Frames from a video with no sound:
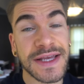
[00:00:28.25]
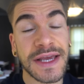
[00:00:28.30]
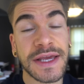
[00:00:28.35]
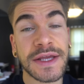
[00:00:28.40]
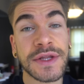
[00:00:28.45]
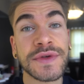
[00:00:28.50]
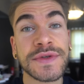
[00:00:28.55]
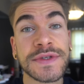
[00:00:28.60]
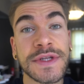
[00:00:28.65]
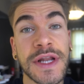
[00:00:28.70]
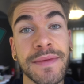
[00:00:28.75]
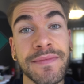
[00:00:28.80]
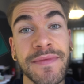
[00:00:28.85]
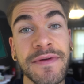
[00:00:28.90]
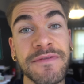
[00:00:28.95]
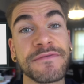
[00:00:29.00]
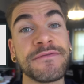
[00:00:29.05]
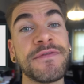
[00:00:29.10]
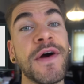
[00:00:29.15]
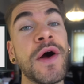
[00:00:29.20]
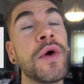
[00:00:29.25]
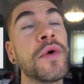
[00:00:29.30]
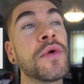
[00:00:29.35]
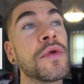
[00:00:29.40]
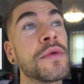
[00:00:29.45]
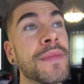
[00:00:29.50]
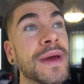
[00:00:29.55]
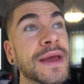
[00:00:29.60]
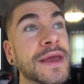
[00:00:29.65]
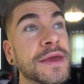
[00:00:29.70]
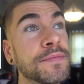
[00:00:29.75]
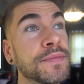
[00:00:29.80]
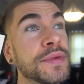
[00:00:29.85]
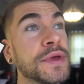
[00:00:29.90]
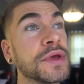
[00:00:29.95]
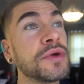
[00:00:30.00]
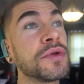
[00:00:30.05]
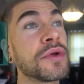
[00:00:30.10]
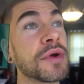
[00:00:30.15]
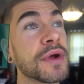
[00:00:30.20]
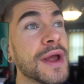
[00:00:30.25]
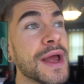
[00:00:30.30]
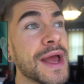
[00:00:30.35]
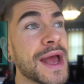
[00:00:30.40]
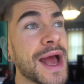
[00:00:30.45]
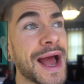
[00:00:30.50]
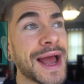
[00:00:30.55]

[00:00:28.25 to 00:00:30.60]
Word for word: I can use it on my phone, my computer.